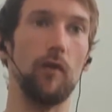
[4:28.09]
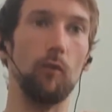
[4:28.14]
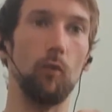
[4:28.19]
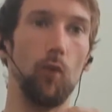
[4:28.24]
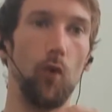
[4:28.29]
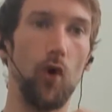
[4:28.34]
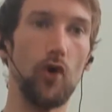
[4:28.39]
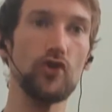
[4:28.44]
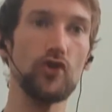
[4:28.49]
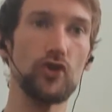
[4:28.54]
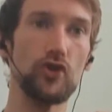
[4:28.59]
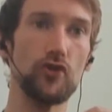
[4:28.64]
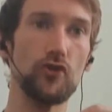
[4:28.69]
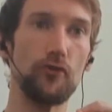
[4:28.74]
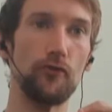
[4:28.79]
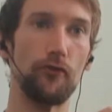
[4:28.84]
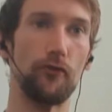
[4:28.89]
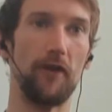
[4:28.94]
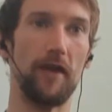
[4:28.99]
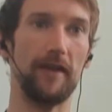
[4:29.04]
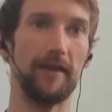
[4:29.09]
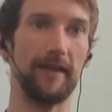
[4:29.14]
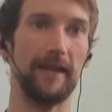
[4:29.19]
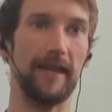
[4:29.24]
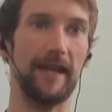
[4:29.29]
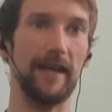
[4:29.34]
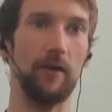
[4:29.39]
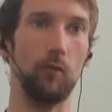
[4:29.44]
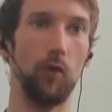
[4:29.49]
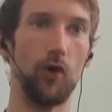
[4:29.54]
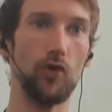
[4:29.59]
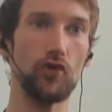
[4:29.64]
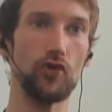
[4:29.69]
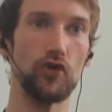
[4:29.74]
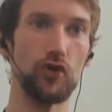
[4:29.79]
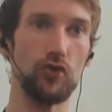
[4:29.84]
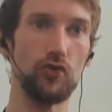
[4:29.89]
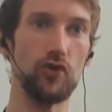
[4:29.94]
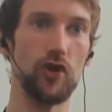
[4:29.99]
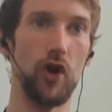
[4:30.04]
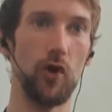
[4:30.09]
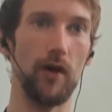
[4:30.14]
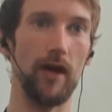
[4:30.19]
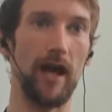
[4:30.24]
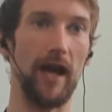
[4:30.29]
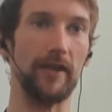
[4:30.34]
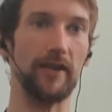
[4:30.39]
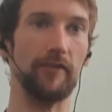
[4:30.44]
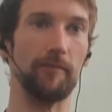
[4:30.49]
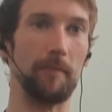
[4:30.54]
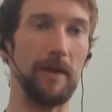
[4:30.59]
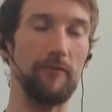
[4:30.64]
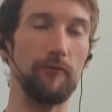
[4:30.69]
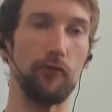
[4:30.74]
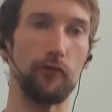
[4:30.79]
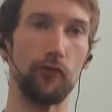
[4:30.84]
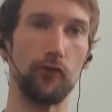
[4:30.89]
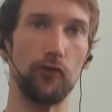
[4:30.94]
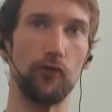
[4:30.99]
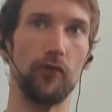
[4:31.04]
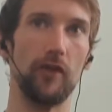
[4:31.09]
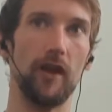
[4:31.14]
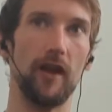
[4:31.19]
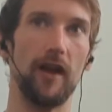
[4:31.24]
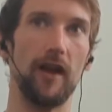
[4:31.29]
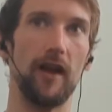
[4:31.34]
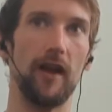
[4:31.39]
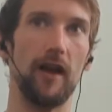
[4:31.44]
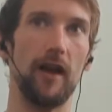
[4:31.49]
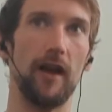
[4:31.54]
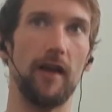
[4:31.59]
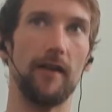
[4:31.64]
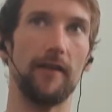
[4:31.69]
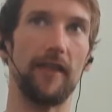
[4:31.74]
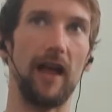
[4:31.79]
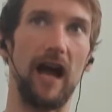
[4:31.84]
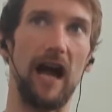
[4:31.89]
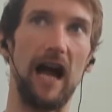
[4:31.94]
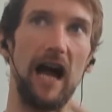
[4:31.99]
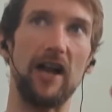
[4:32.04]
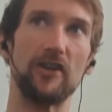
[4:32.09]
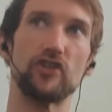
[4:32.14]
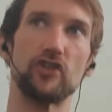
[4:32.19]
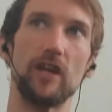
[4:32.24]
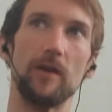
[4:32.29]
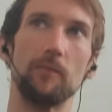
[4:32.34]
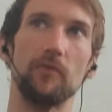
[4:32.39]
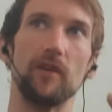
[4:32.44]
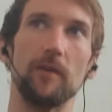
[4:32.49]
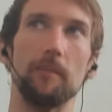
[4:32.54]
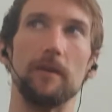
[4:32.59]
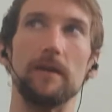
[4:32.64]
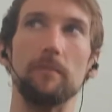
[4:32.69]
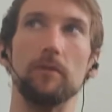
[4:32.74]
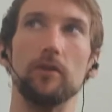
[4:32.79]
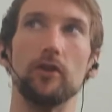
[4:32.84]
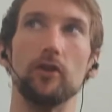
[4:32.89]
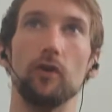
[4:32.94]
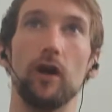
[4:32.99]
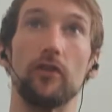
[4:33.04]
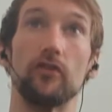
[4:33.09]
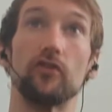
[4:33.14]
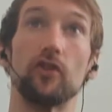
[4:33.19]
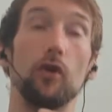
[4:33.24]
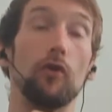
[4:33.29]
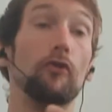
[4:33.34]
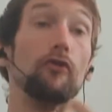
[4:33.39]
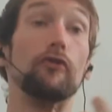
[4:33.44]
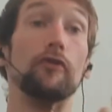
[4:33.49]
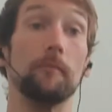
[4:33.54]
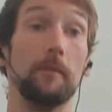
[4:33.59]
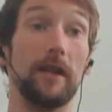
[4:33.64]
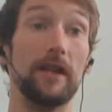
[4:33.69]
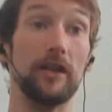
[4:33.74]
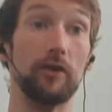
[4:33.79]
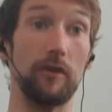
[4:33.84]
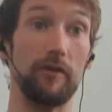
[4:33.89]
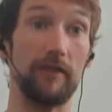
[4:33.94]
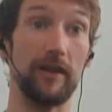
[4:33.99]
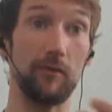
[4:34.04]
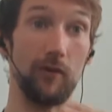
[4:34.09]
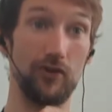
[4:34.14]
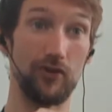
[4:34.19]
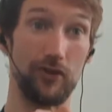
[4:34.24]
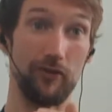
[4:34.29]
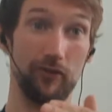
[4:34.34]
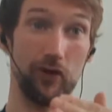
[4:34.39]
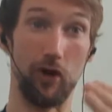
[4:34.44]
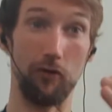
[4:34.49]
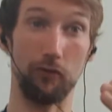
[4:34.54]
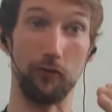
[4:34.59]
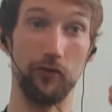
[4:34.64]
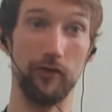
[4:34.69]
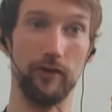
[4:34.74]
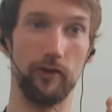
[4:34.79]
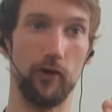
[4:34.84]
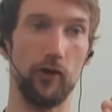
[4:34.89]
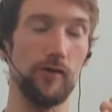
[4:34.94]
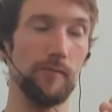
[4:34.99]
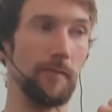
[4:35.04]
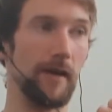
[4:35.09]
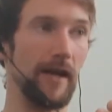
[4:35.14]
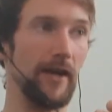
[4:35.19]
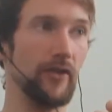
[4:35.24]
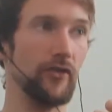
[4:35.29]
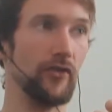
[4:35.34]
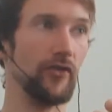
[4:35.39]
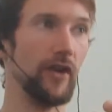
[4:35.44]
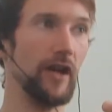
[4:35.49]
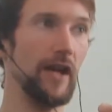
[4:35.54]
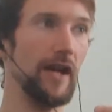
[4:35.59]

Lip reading: And once you've felt it, once you know it, and you've been through the hardships that people who are so unfamiliar with it, once you've got through the growing pains,